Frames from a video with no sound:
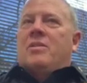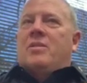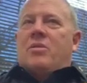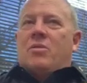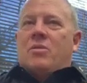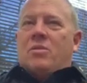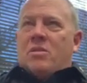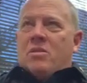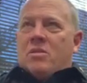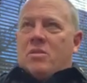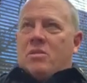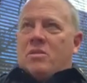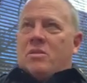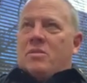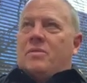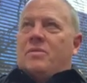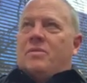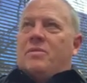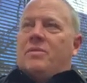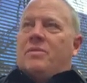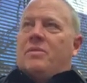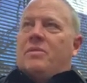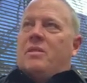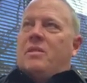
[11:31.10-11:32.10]
two years
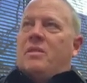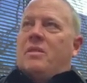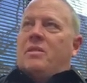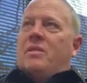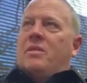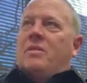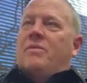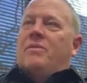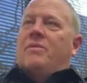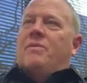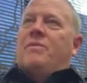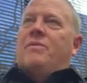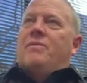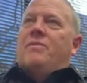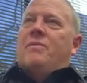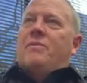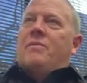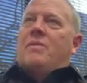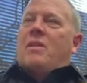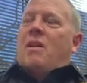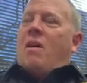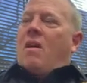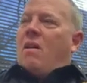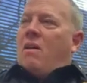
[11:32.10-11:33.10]
of of
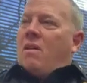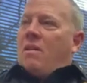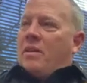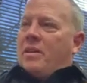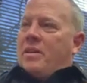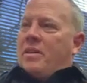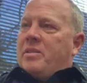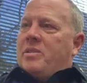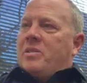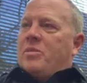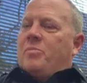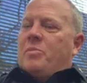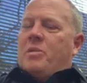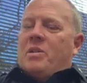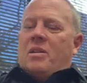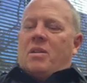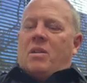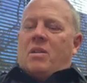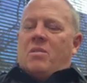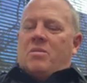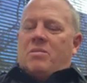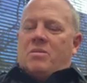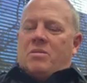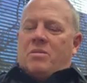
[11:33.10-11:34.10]
college. But
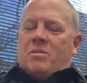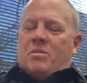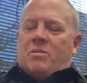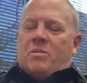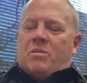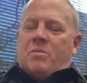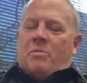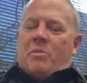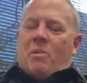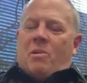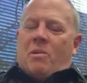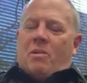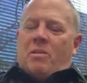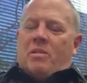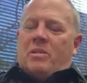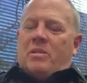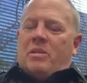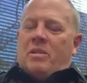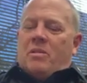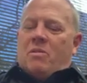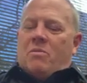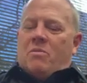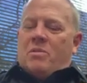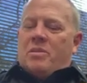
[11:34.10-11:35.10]
it also part of
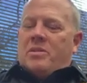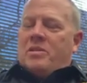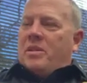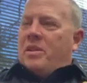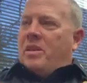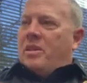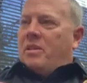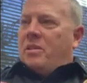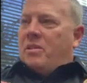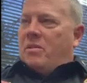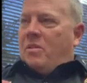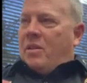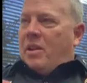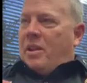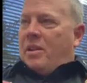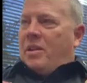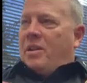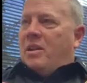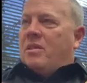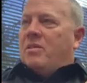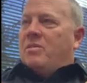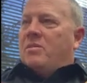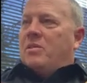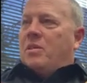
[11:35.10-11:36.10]
the deal was they had to do
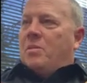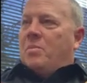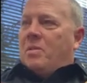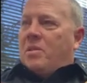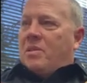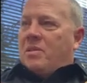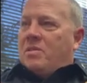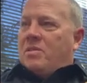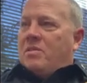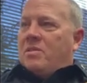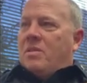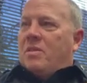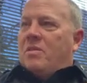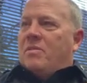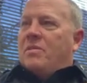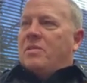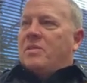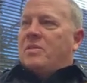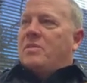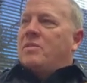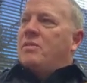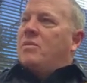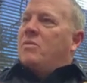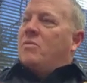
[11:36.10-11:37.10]
eighty hours community
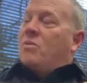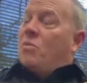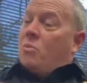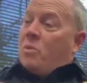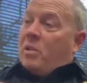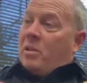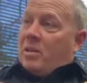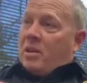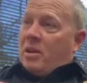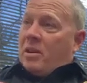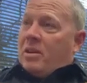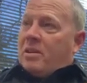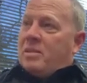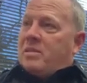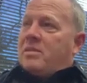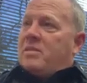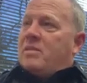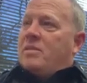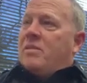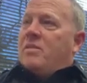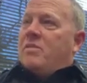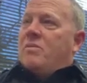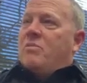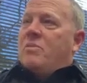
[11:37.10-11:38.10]
service mm-hmm. with
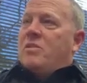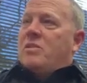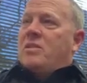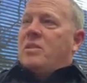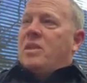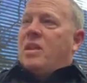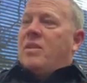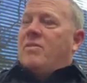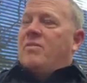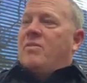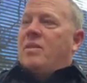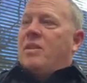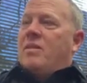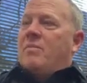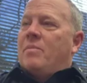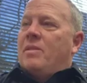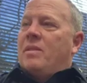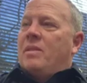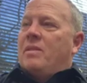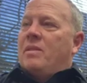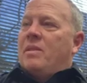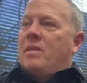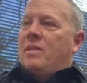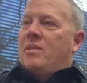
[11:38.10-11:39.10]
us, which gave them
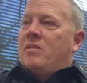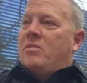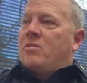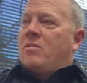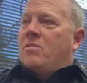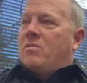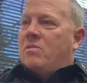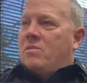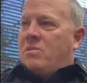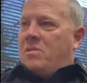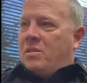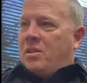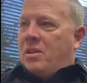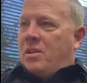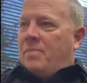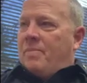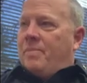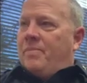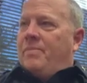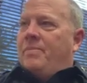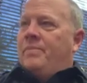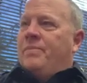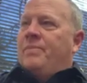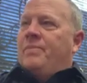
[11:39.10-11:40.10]
an internship